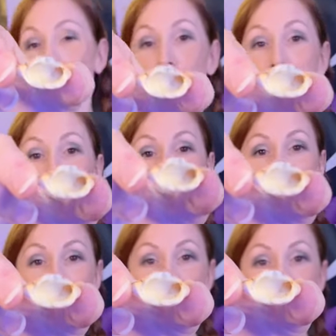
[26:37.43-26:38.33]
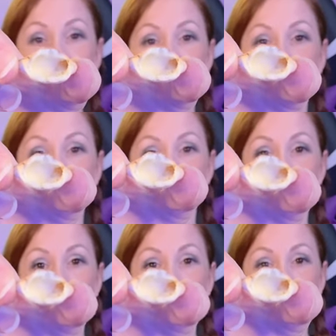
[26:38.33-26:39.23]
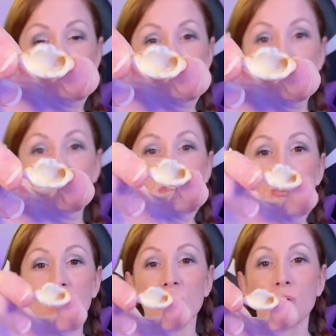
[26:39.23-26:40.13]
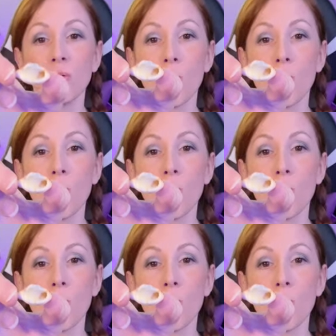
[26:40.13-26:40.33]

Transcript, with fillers: with like a cheesecake type of taste. It's so...